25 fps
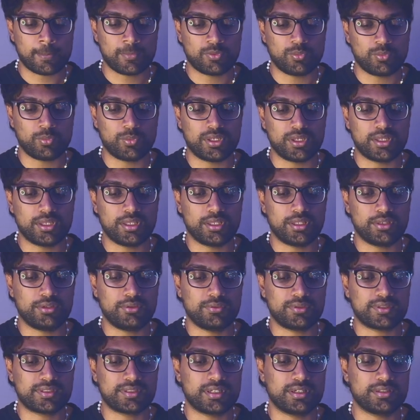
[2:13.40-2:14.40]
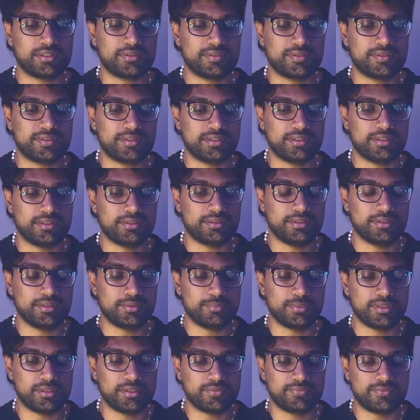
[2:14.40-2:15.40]
when you start to see a little
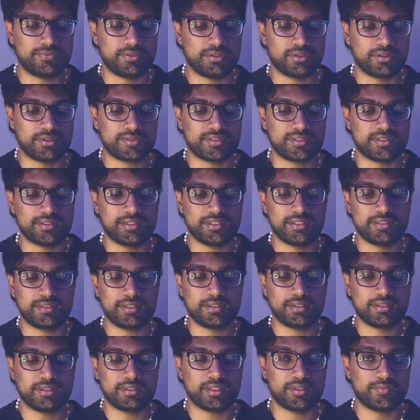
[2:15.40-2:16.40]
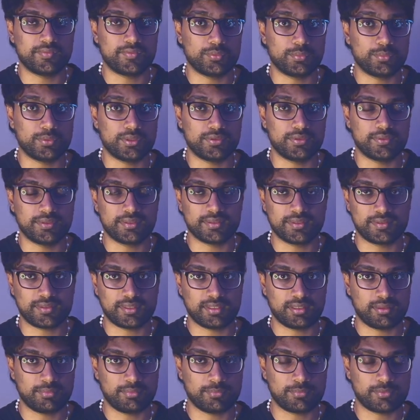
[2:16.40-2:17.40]
bit of loss in detail if you were doing the
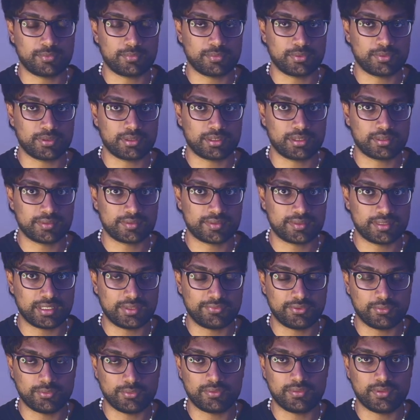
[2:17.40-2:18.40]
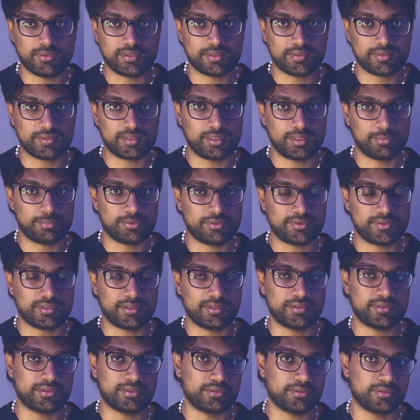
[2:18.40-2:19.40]
same
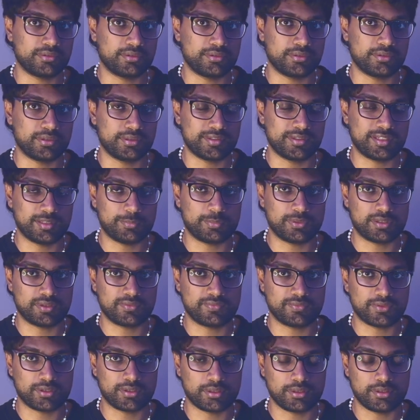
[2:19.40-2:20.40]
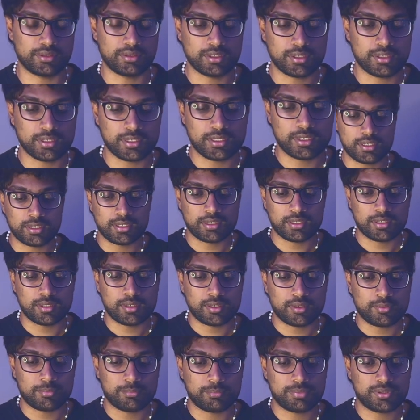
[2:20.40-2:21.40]
procedure on a JPEG file.
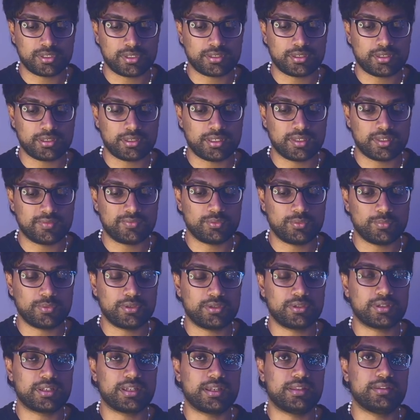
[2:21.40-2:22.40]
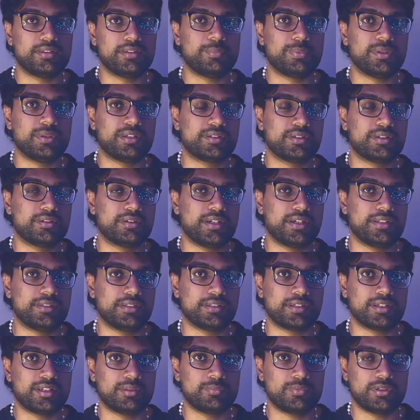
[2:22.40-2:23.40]
But if you were to get the picture right
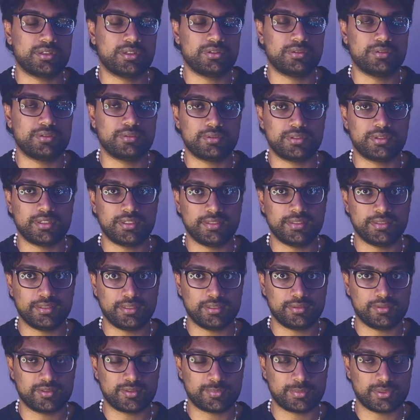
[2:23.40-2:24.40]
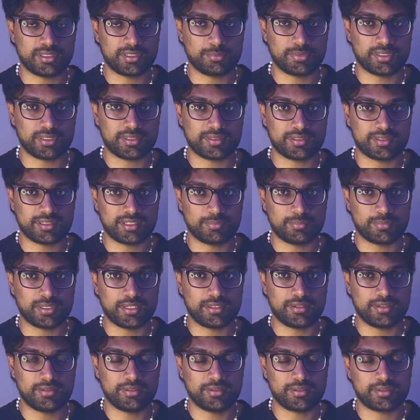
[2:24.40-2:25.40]
in camera, you don't really need to spend much time
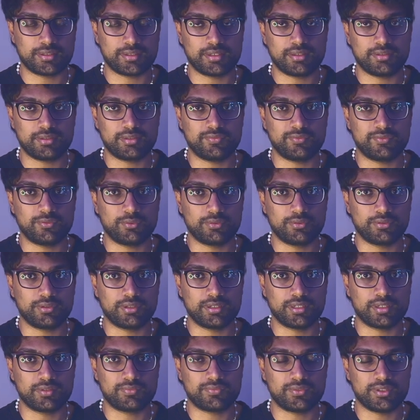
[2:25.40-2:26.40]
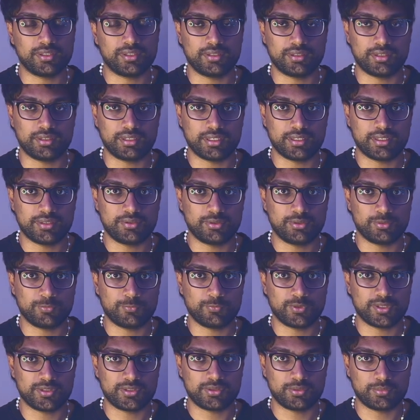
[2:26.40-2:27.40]
editing the photograph in Lightroom
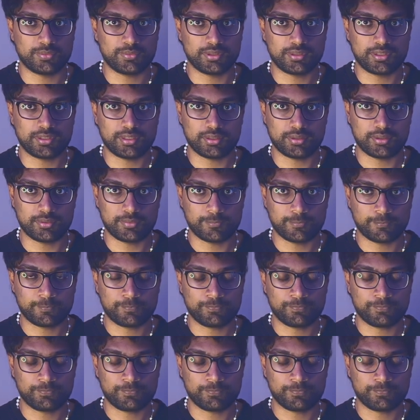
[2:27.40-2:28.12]
once you are done.